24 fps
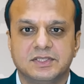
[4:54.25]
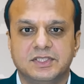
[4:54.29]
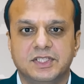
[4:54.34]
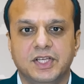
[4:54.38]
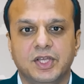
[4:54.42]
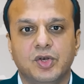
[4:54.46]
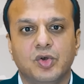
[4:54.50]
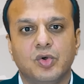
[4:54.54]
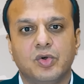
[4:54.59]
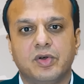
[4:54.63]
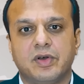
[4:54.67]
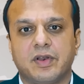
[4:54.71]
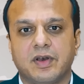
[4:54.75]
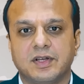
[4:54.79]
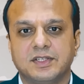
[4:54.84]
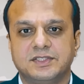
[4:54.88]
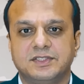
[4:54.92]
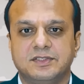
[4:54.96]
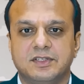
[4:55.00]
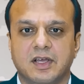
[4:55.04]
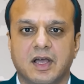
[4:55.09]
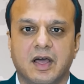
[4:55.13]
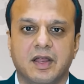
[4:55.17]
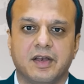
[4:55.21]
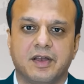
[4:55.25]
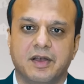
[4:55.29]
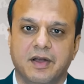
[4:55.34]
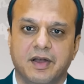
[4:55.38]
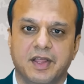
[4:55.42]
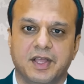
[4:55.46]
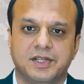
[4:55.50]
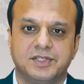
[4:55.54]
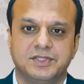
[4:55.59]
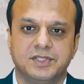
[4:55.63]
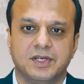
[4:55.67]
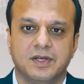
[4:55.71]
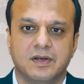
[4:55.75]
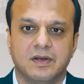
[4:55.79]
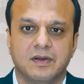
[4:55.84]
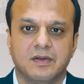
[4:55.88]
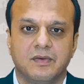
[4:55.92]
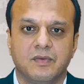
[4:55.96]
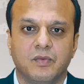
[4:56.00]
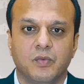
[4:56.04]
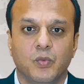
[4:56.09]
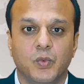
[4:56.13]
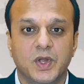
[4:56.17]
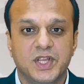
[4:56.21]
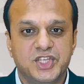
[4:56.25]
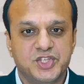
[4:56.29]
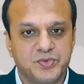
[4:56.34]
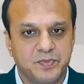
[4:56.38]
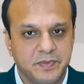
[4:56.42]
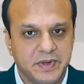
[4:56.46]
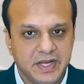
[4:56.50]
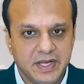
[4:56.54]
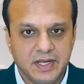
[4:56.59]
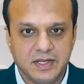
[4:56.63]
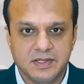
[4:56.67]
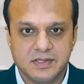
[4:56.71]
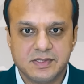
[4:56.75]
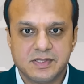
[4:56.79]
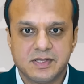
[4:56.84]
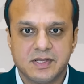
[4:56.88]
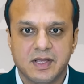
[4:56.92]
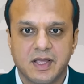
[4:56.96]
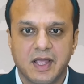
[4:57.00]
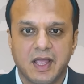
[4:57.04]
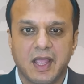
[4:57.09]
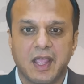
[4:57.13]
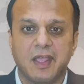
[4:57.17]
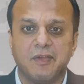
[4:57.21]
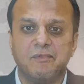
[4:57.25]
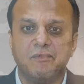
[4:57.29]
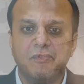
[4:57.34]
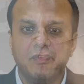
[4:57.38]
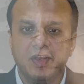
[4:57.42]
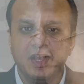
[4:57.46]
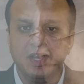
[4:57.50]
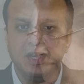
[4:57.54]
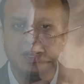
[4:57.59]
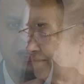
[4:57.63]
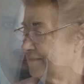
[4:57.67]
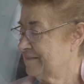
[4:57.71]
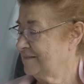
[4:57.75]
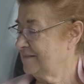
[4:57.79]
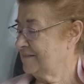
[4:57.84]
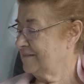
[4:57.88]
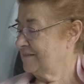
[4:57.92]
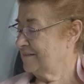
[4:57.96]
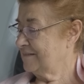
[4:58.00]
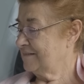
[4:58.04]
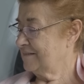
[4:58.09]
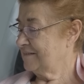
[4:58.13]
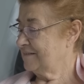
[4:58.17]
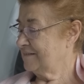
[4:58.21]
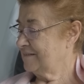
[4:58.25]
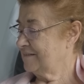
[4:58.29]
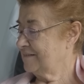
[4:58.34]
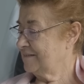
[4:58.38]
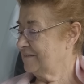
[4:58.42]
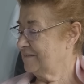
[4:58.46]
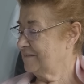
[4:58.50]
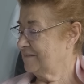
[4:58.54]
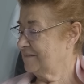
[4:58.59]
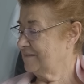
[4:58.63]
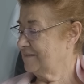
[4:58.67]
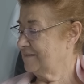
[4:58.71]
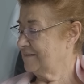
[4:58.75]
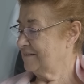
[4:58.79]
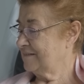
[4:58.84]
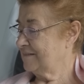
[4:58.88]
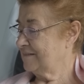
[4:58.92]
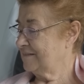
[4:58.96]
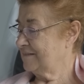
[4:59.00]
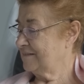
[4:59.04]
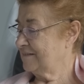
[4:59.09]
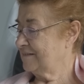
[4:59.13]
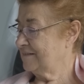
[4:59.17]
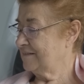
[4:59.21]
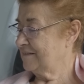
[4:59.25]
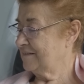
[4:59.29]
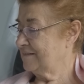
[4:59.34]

zero trust architecture, which means every device, user,